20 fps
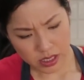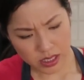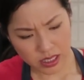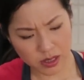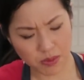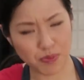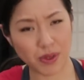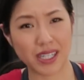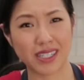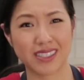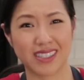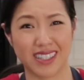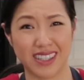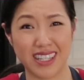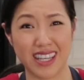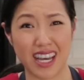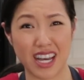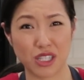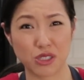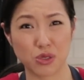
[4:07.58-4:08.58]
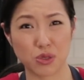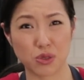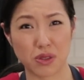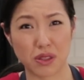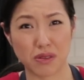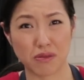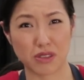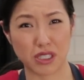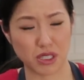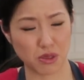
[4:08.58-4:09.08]
It's better than the actual
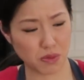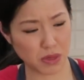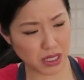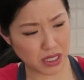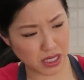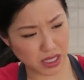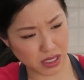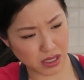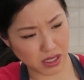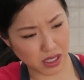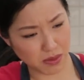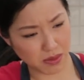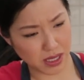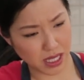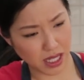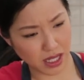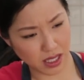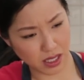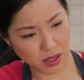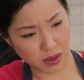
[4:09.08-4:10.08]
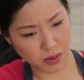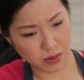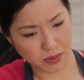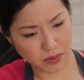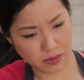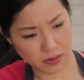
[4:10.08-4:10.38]
Christmas dinner, I'm telling you.